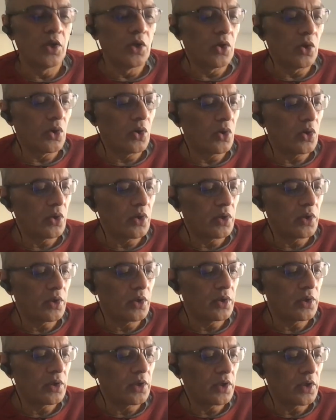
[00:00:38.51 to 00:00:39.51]

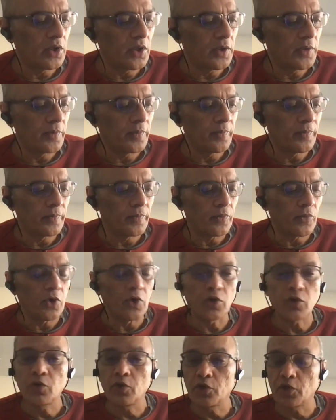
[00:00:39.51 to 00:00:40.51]
or
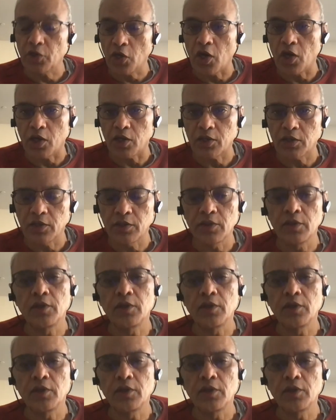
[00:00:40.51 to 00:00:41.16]
good talk,